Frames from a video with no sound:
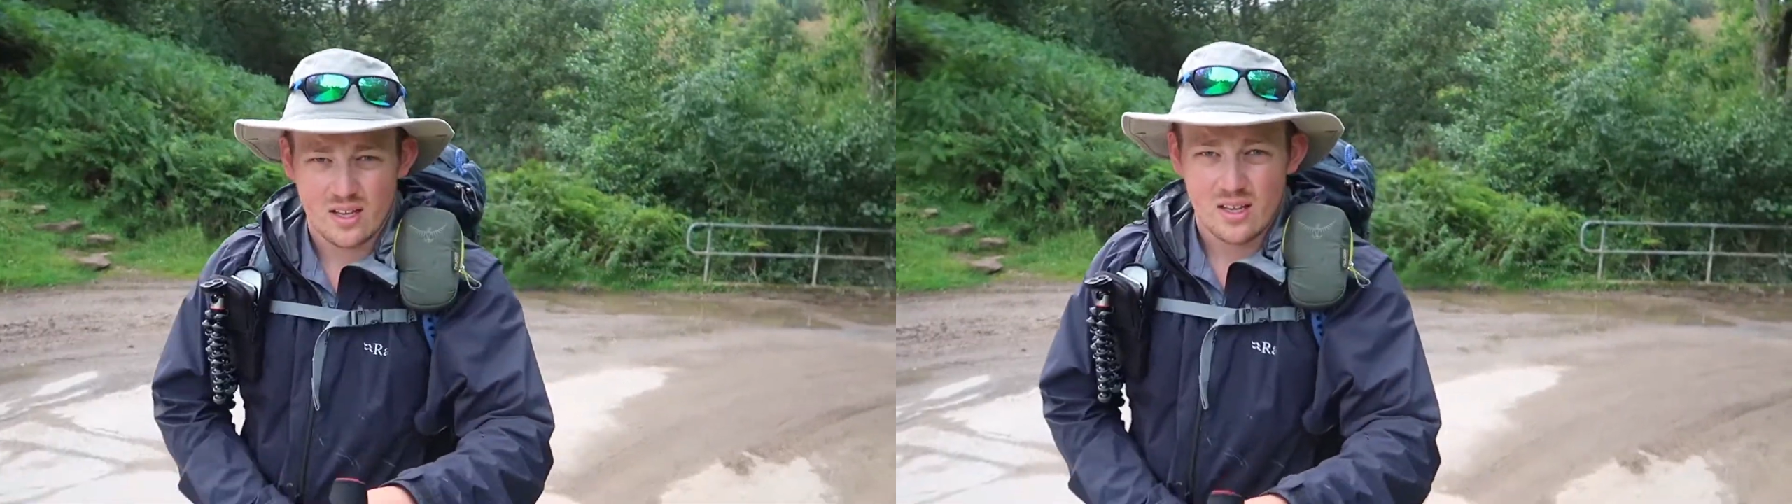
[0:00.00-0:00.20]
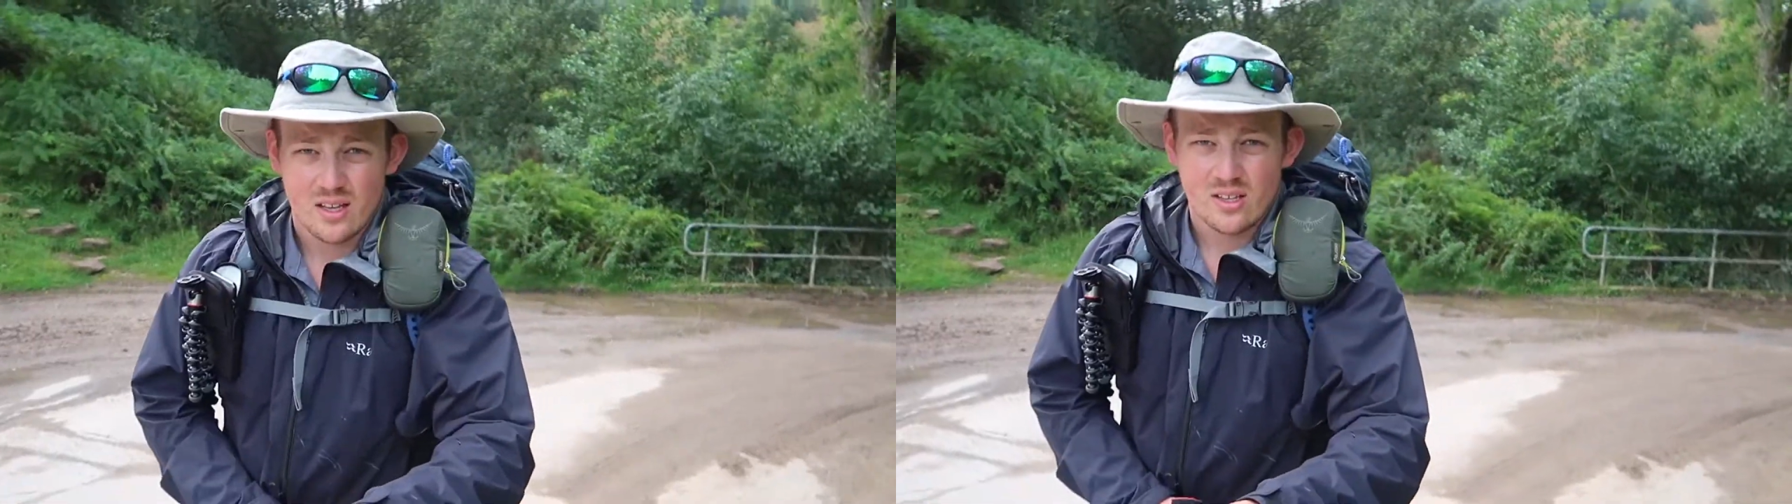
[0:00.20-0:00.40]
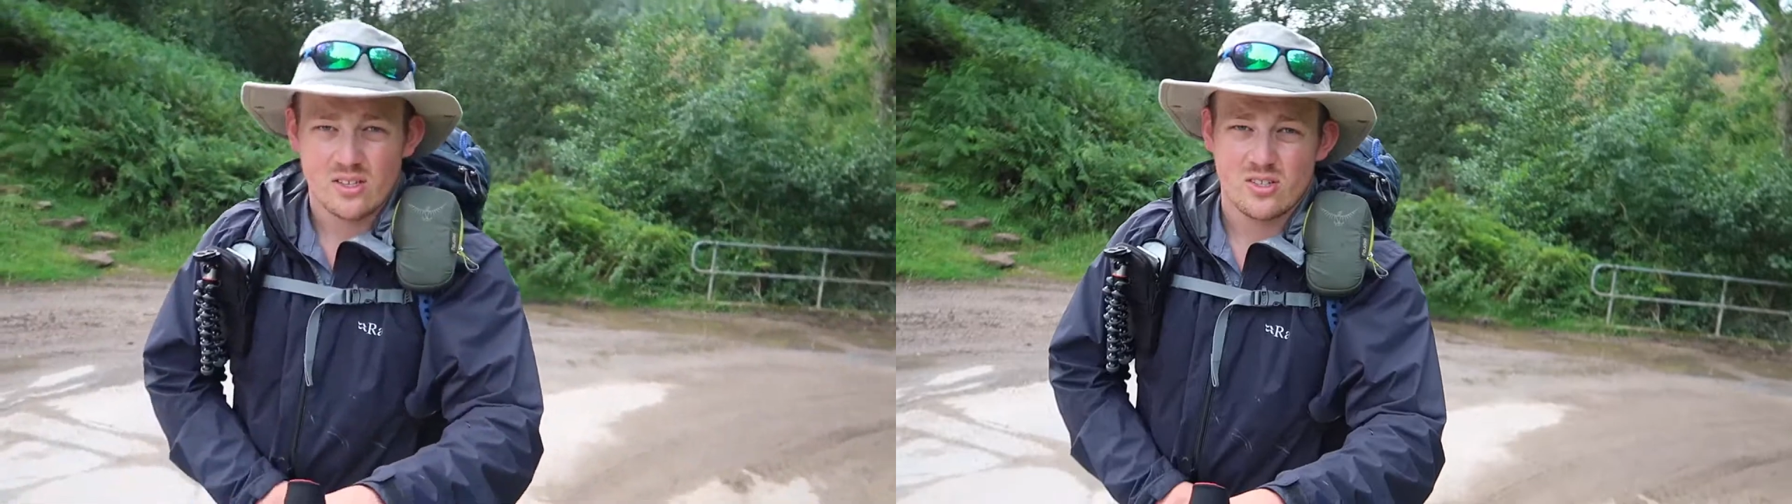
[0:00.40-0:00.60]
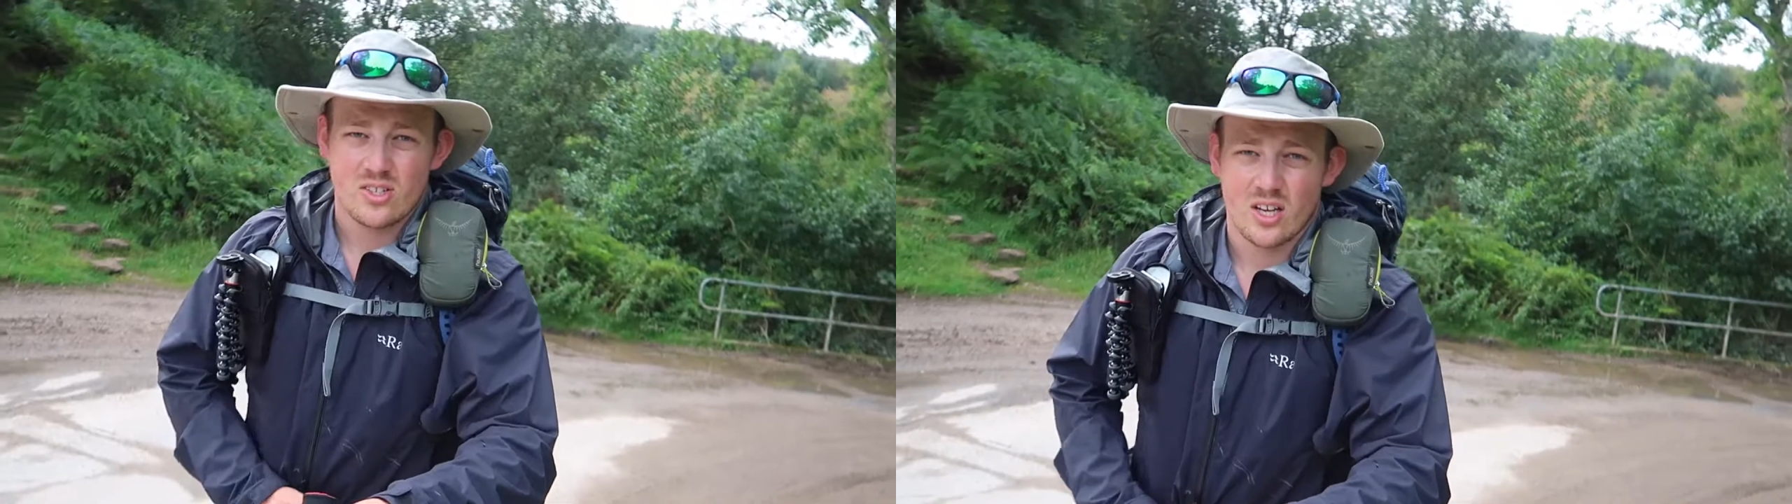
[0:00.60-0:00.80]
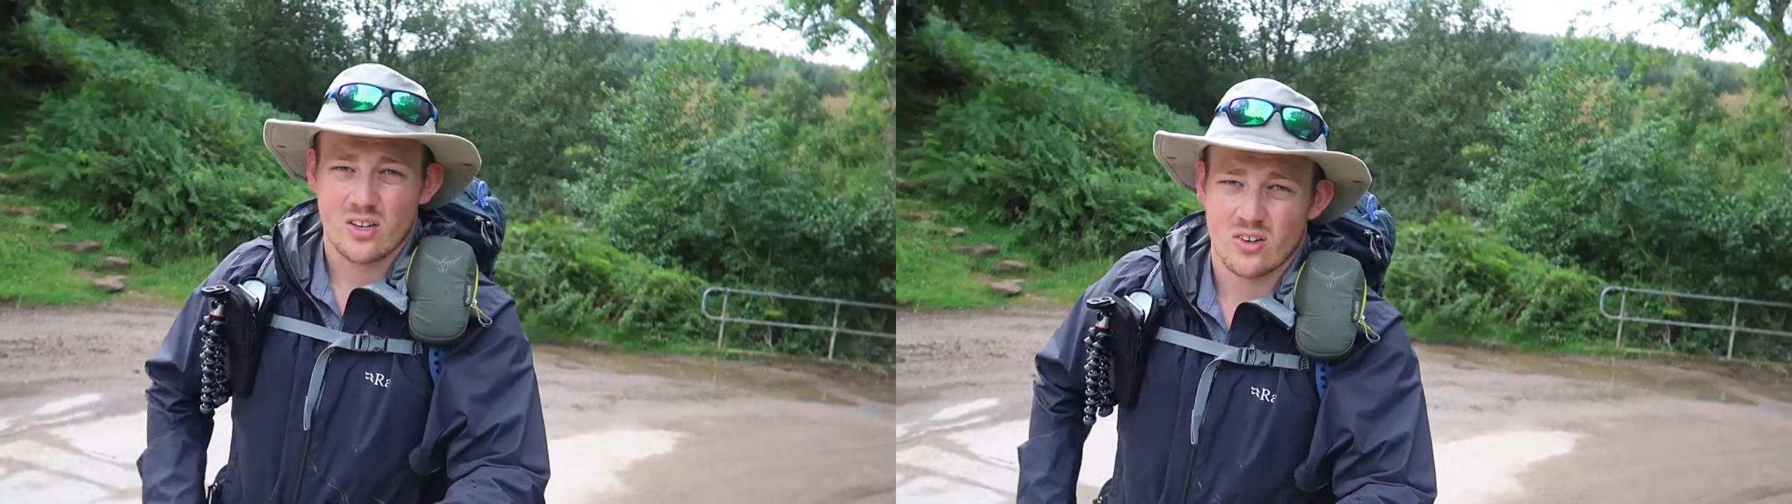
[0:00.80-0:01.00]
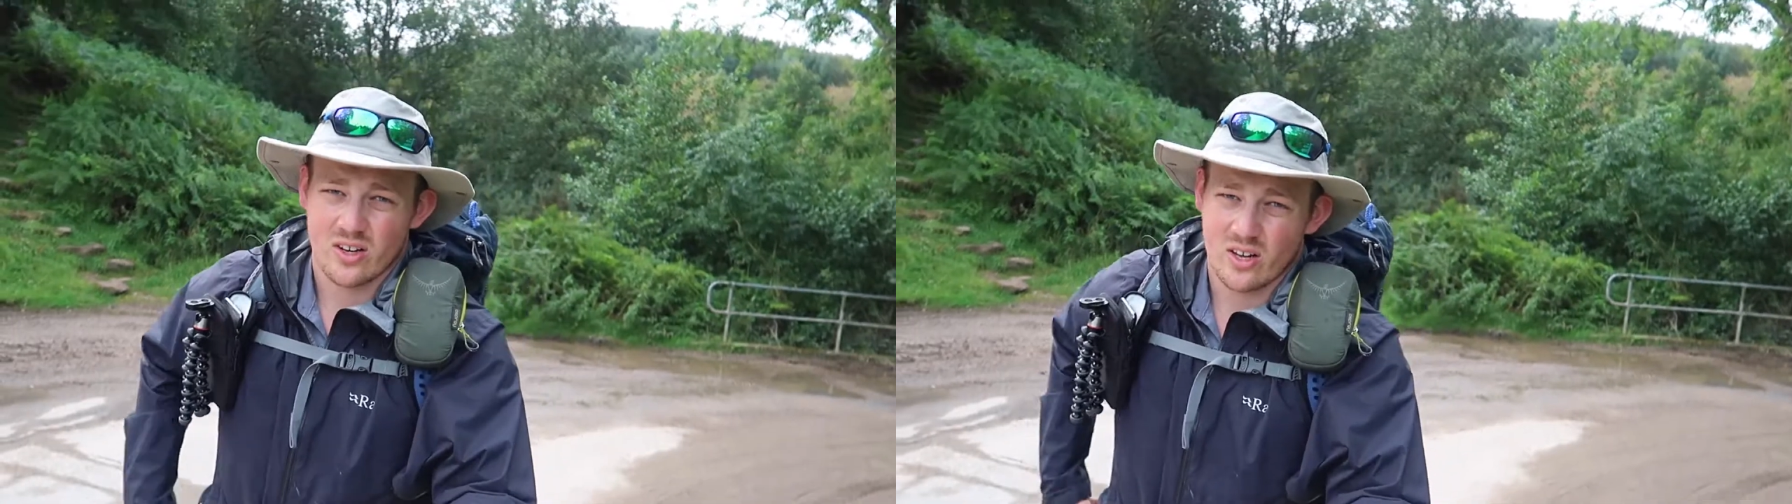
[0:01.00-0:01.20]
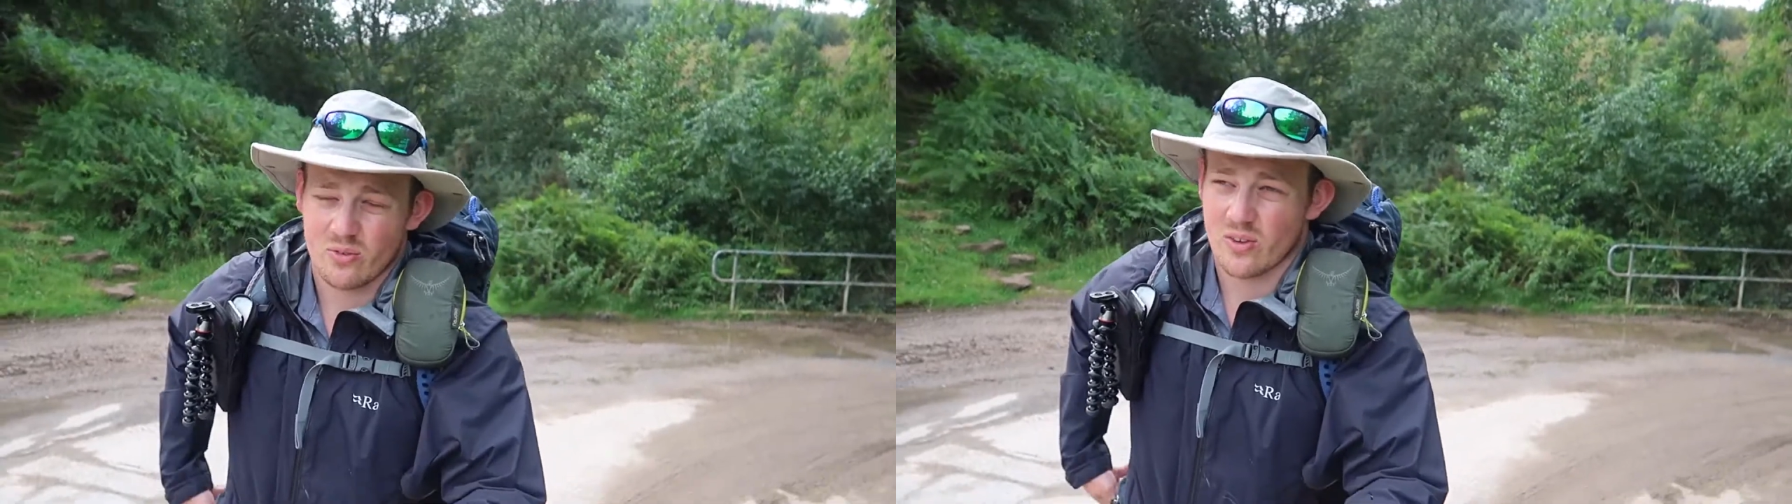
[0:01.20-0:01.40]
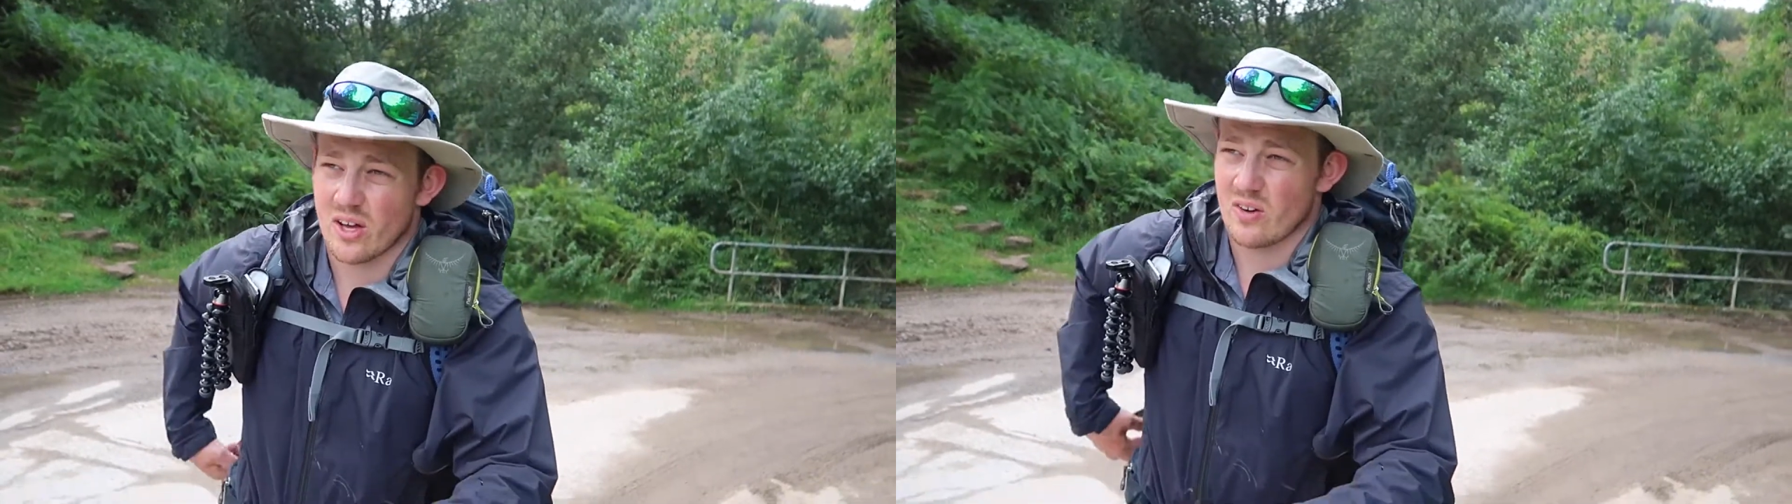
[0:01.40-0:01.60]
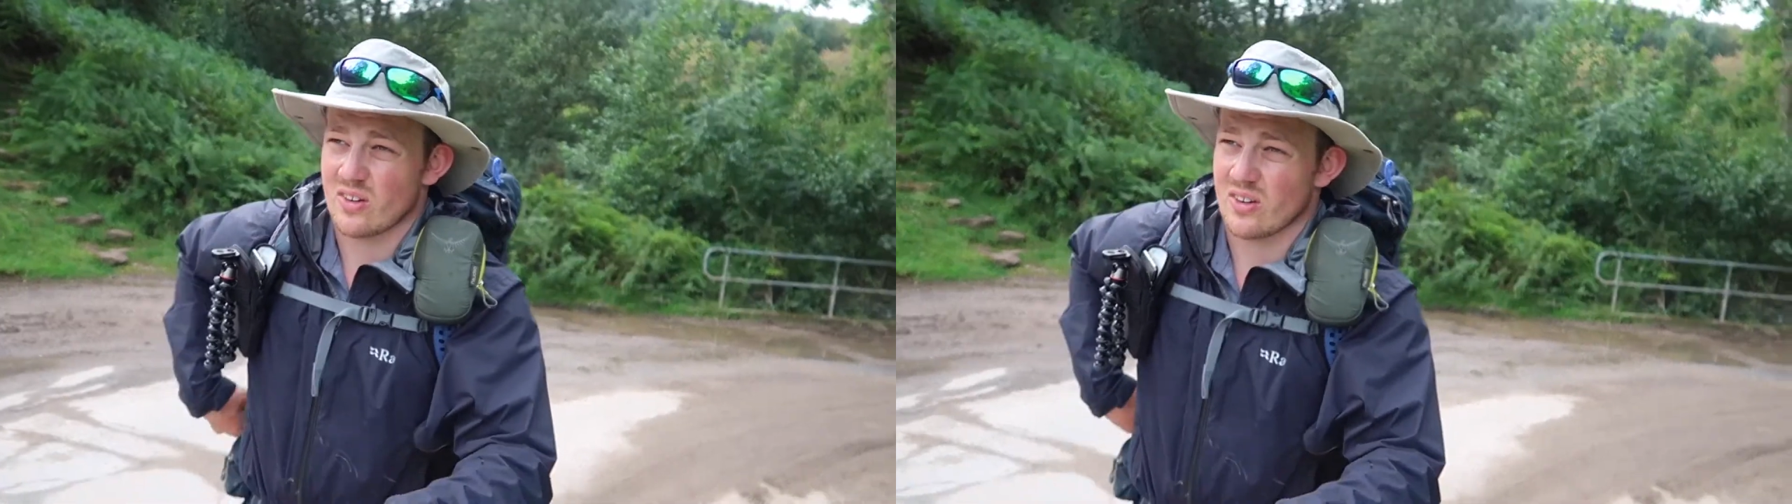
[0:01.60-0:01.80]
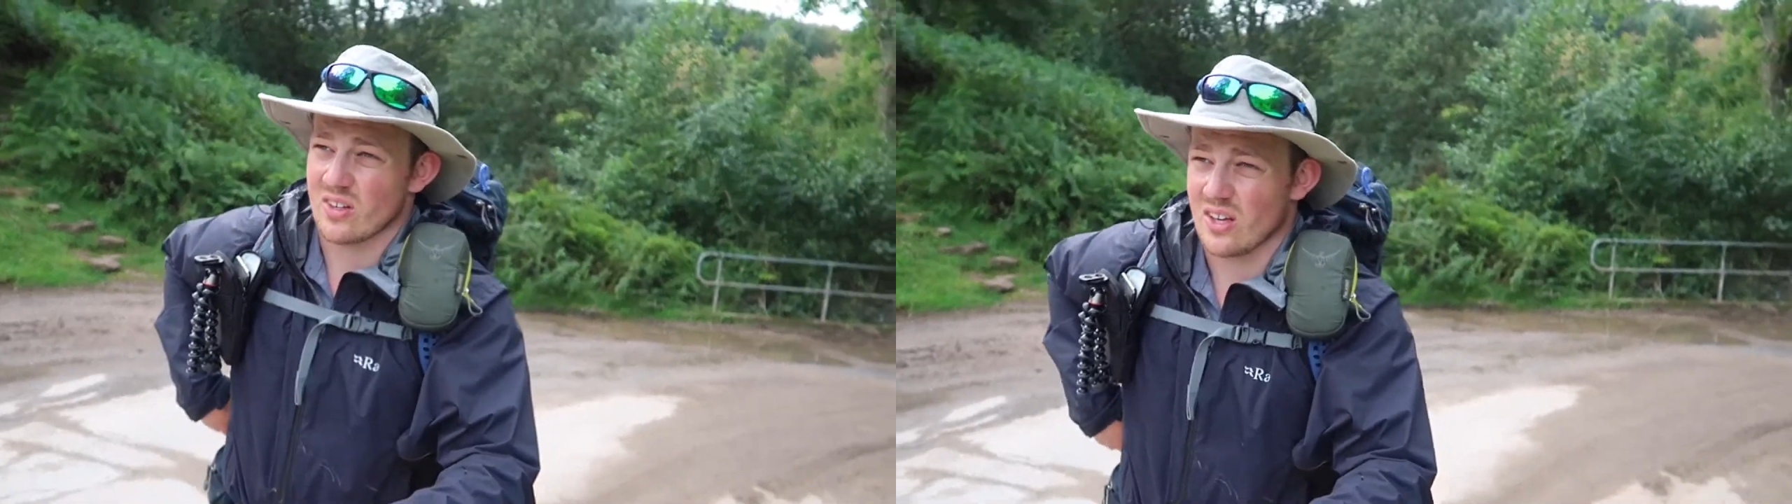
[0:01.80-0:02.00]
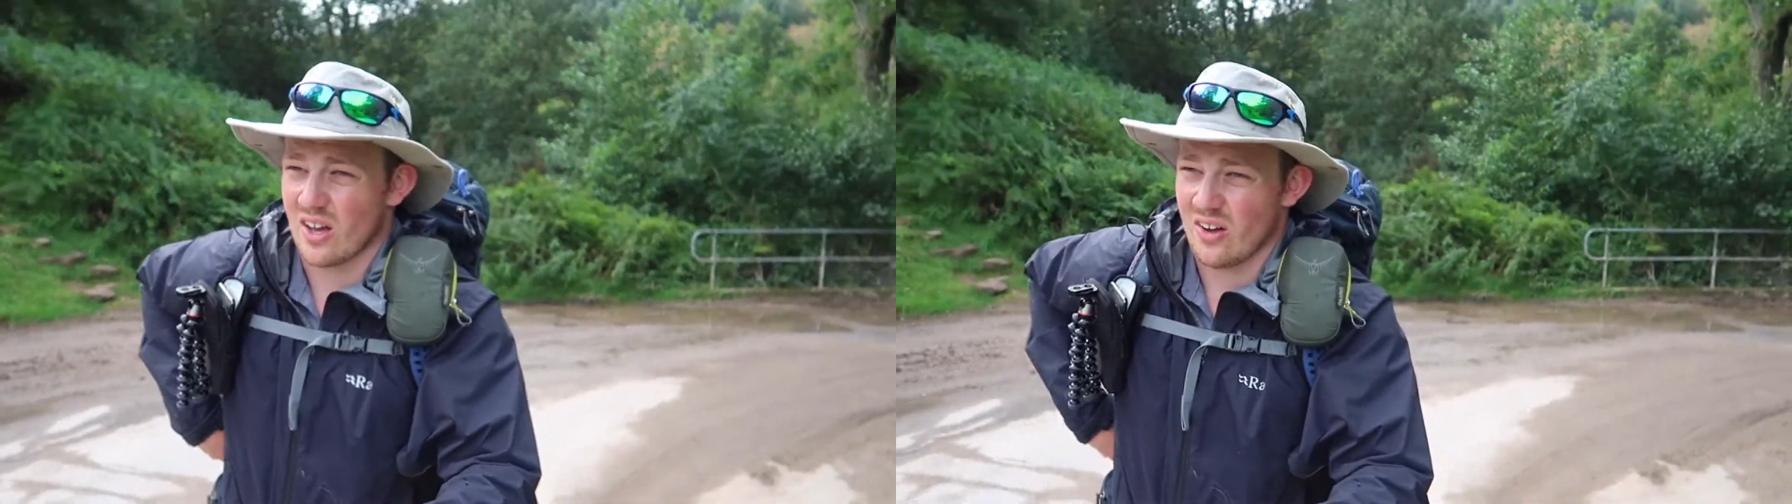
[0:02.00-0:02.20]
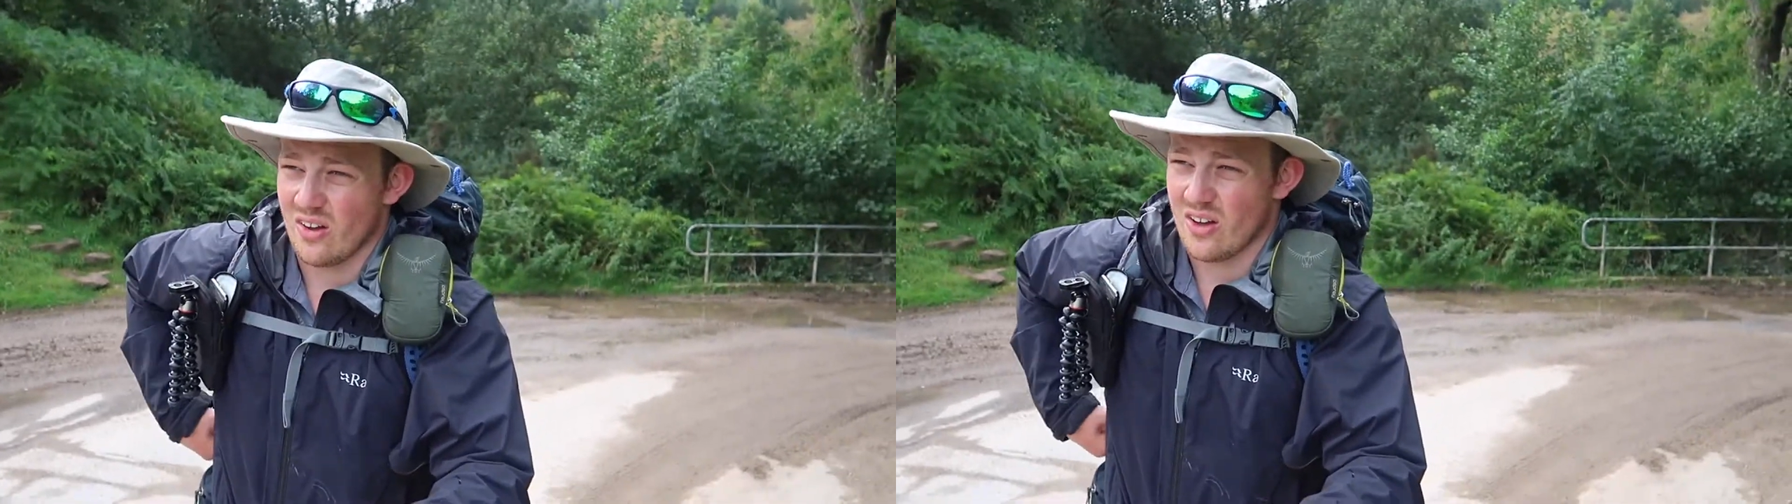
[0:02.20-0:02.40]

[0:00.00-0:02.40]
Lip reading: Let's check on how far we got to go.